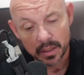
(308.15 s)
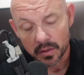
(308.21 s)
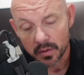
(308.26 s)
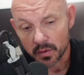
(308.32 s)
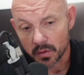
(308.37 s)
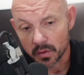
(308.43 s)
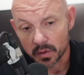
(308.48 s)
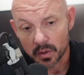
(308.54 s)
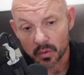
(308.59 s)

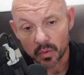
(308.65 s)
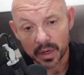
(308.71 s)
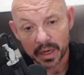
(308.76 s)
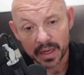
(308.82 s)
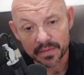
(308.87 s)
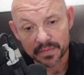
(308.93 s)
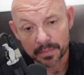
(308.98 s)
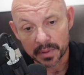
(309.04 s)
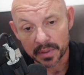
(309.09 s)
or what
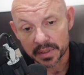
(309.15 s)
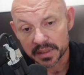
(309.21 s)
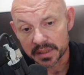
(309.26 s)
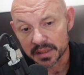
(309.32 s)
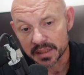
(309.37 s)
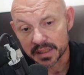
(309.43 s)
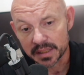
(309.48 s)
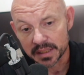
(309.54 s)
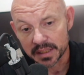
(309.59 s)
I've
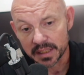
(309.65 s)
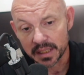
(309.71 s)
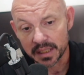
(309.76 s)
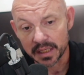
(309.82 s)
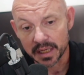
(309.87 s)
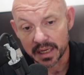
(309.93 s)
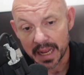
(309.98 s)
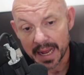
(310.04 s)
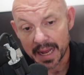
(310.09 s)
personally
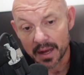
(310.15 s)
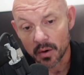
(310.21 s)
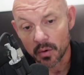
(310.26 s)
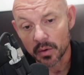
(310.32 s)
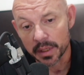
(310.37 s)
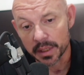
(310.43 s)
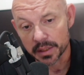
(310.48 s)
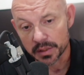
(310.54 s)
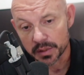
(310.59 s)
seen
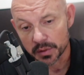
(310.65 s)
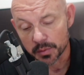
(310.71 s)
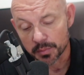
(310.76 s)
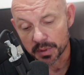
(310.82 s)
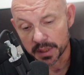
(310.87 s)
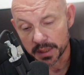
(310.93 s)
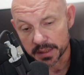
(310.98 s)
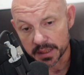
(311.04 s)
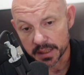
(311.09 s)
now in 2
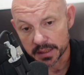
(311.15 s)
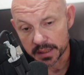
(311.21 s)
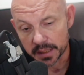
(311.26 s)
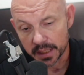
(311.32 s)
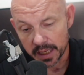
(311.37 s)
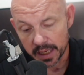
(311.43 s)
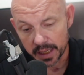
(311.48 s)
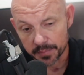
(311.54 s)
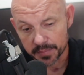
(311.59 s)
preseason
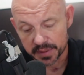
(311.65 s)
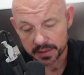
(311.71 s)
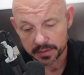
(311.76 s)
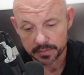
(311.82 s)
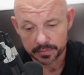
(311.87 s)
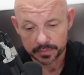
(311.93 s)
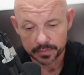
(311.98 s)
games.